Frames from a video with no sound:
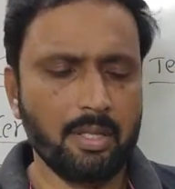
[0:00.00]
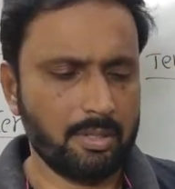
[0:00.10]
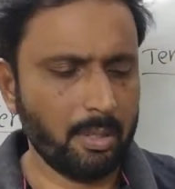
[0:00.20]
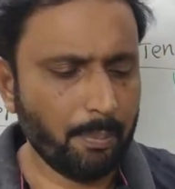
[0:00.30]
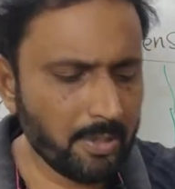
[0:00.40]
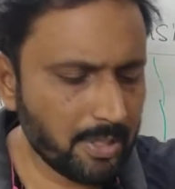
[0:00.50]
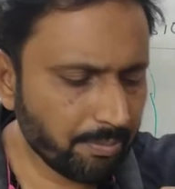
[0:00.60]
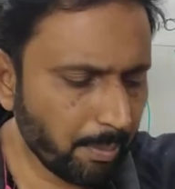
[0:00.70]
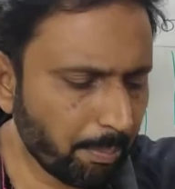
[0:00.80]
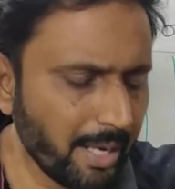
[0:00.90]
Suppose
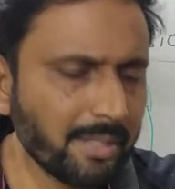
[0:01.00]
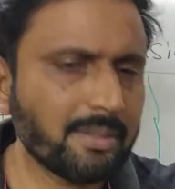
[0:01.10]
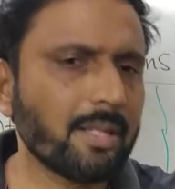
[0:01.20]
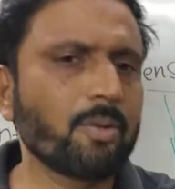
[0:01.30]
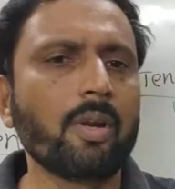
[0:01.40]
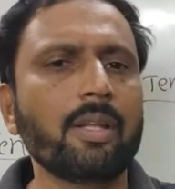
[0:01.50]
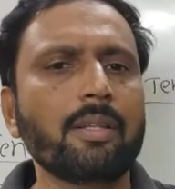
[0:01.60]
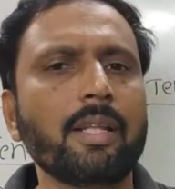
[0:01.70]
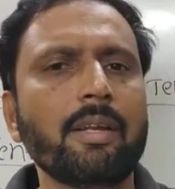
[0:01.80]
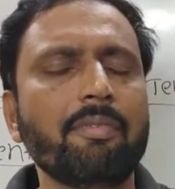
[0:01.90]
if the plants are
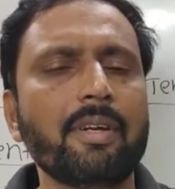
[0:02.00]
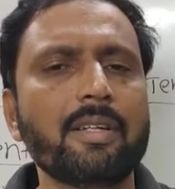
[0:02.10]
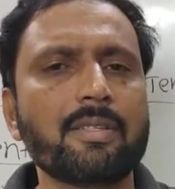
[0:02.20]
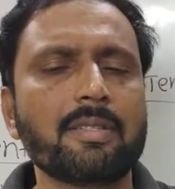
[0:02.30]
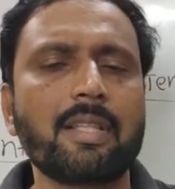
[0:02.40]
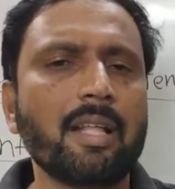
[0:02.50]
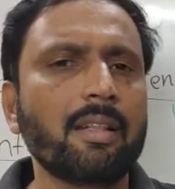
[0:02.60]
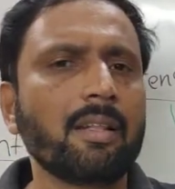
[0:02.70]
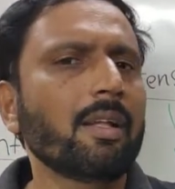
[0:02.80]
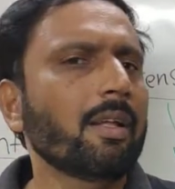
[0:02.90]
growing 3 feet,
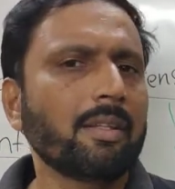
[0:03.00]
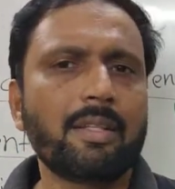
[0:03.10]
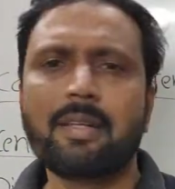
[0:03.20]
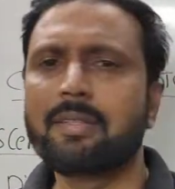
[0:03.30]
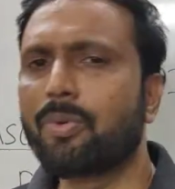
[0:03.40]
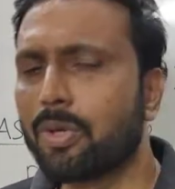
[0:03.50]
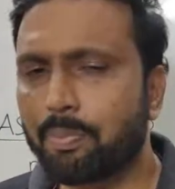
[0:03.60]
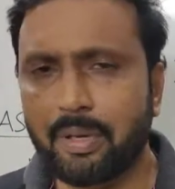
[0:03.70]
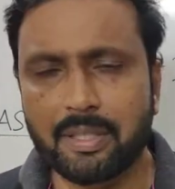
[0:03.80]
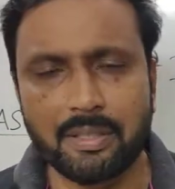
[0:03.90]
then there is a
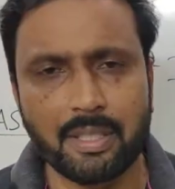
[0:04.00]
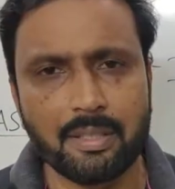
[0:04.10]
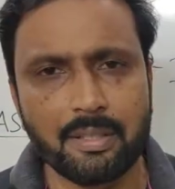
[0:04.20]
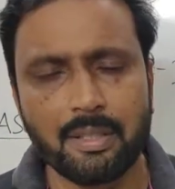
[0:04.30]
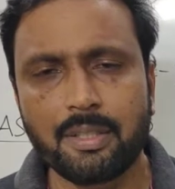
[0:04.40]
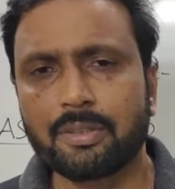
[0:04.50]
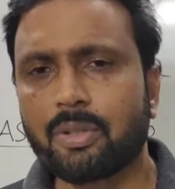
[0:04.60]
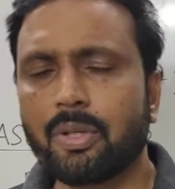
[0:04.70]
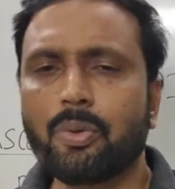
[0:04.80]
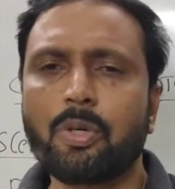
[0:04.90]
root pressure.
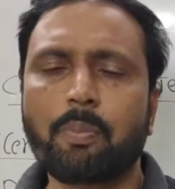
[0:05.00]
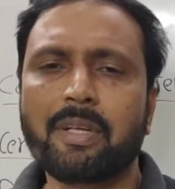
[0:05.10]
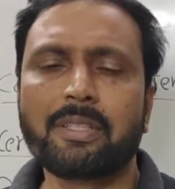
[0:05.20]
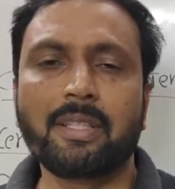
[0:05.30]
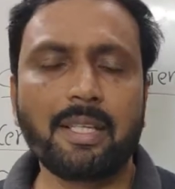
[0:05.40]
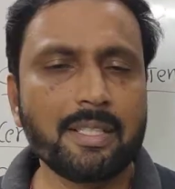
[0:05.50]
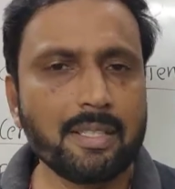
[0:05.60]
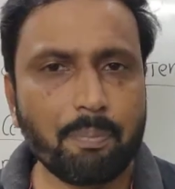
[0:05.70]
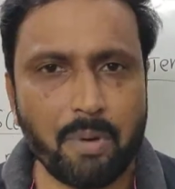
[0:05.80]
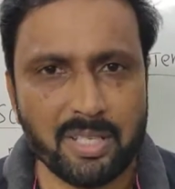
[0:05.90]
So root pressure, that
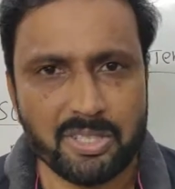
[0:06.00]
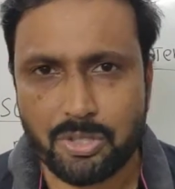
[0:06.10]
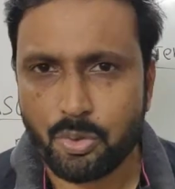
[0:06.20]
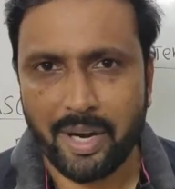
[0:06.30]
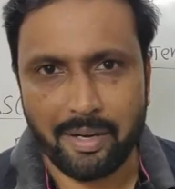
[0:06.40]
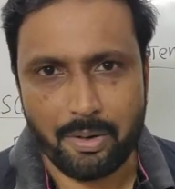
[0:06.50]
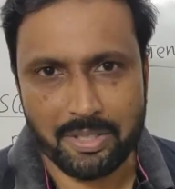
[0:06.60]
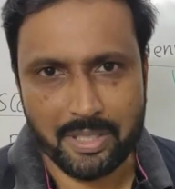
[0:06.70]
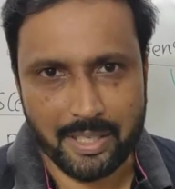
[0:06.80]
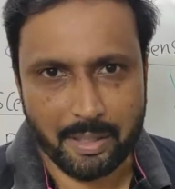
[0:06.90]
is the positive
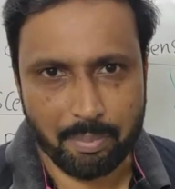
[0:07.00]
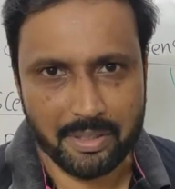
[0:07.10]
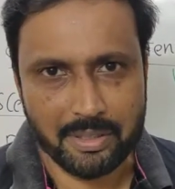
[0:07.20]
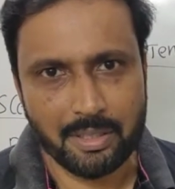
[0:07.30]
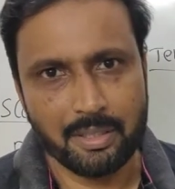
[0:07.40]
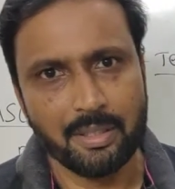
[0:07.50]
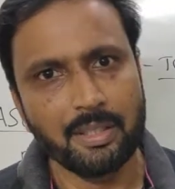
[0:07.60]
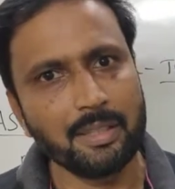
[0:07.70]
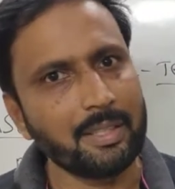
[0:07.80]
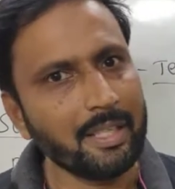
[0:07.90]
hydrostatic pressure,
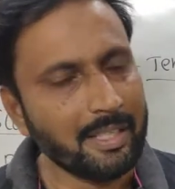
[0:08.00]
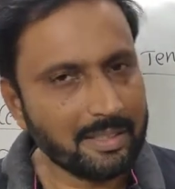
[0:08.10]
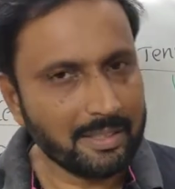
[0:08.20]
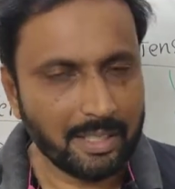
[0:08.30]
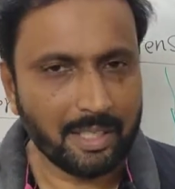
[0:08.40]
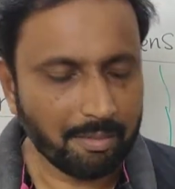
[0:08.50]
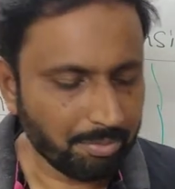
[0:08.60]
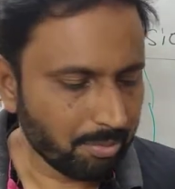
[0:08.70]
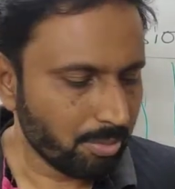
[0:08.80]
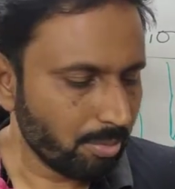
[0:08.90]
that is
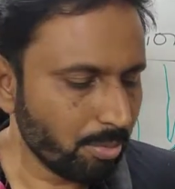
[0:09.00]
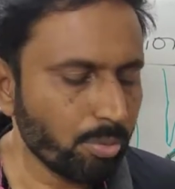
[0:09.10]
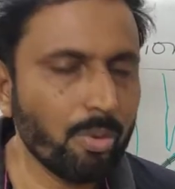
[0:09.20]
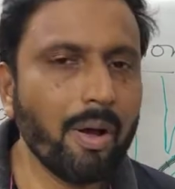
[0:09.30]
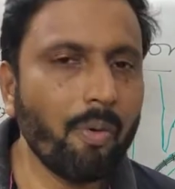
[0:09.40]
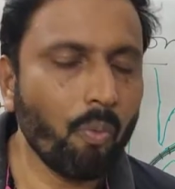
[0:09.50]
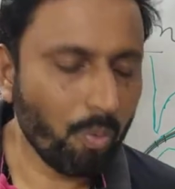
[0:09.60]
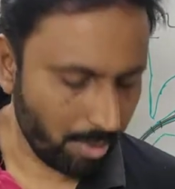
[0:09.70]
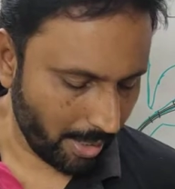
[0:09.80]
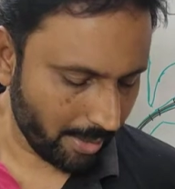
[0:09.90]
enough to
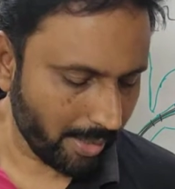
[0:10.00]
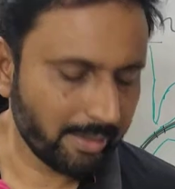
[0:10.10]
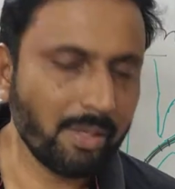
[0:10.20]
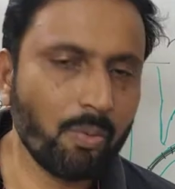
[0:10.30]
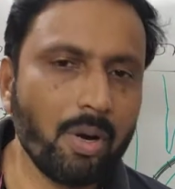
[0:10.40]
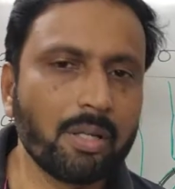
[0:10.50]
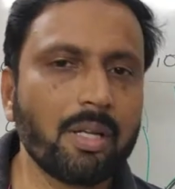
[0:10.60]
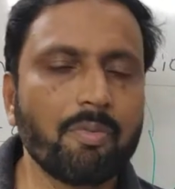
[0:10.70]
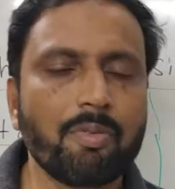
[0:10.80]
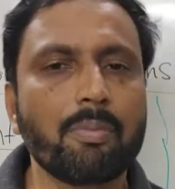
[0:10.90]
conduct the
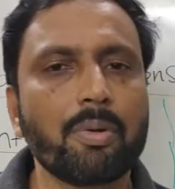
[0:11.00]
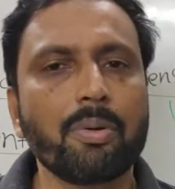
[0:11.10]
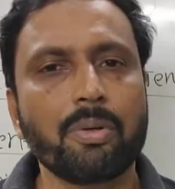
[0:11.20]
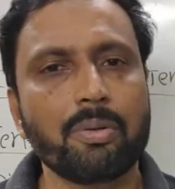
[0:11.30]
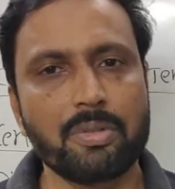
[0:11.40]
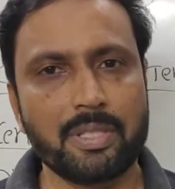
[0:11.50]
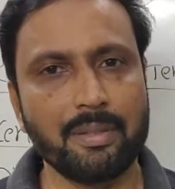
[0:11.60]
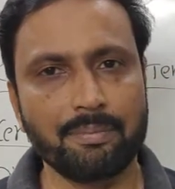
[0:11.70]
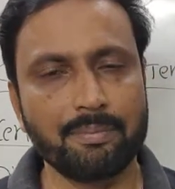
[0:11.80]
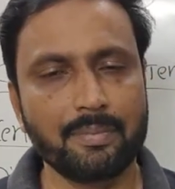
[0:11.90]
water from root to
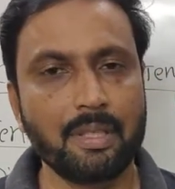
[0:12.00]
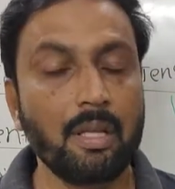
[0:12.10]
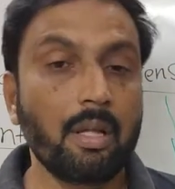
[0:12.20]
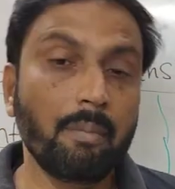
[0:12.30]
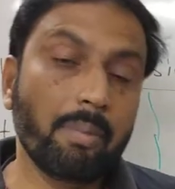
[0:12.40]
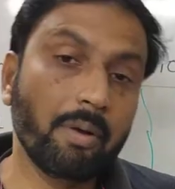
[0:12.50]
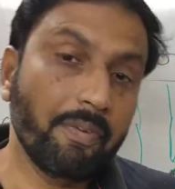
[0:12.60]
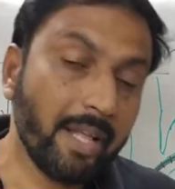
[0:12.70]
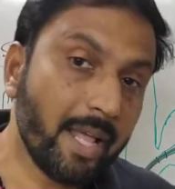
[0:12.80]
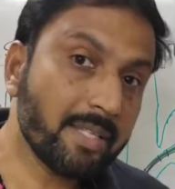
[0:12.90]
stem. But
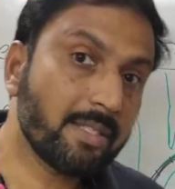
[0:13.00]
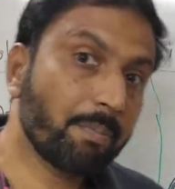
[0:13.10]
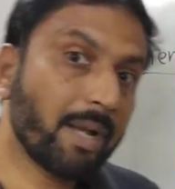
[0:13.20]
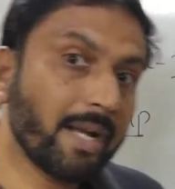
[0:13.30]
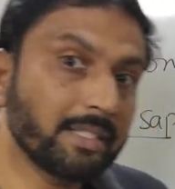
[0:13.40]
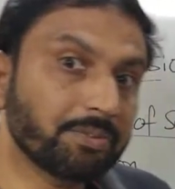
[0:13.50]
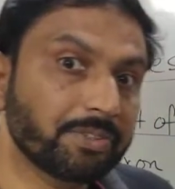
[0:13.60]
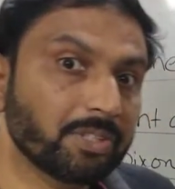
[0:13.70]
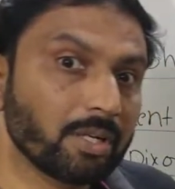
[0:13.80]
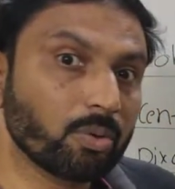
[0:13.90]
whereas the plants
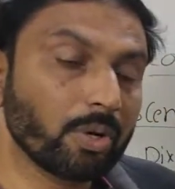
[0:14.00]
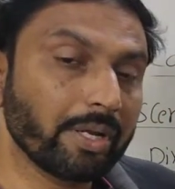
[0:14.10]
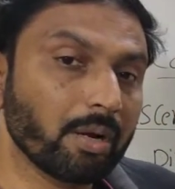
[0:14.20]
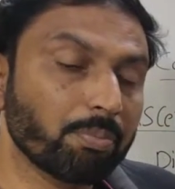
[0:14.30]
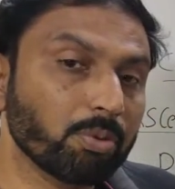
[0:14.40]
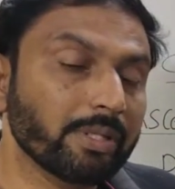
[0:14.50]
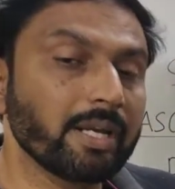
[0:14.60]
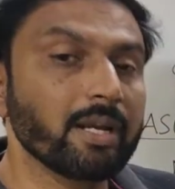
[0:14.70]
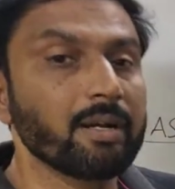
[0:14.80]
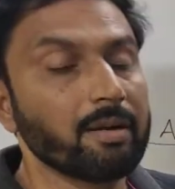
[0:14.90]
which are growing up to
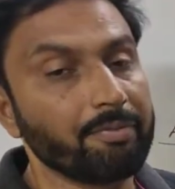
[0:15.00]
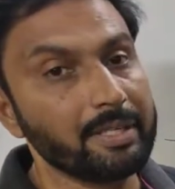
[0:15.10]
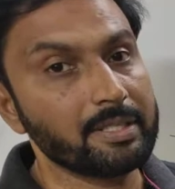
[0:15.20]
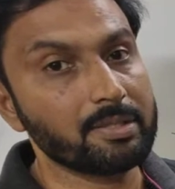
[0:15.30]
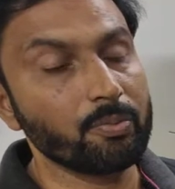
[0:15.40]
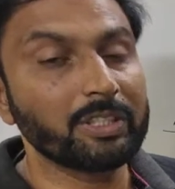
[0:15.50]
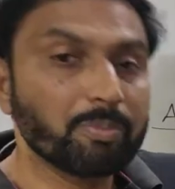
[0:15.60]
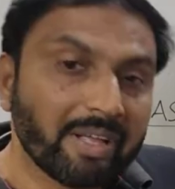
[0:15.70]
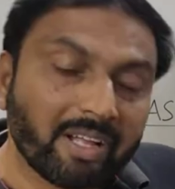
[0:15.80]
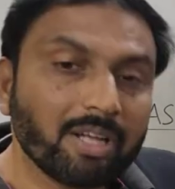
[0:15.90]
300 feet,
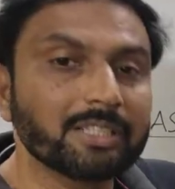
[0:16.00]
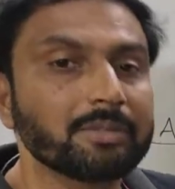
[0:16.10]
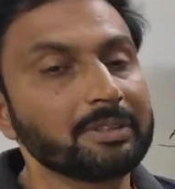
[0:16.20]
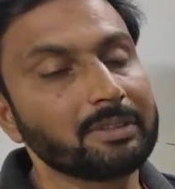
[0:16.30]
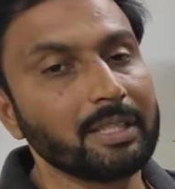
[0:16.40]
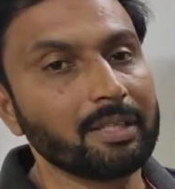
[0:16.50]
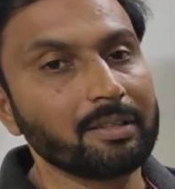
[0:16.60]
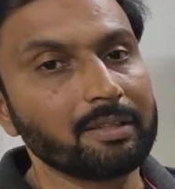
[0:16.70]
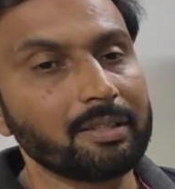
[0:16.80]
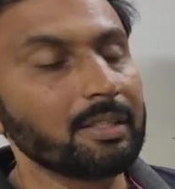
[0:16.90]
which mechanism is there?
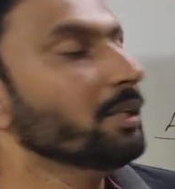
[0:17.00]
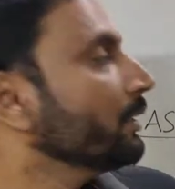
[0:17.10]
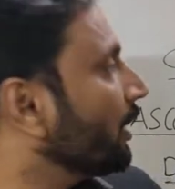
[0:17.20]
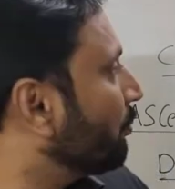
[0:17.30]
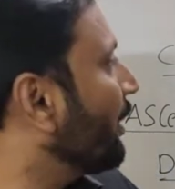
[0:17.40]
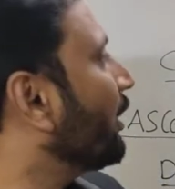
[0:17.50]
That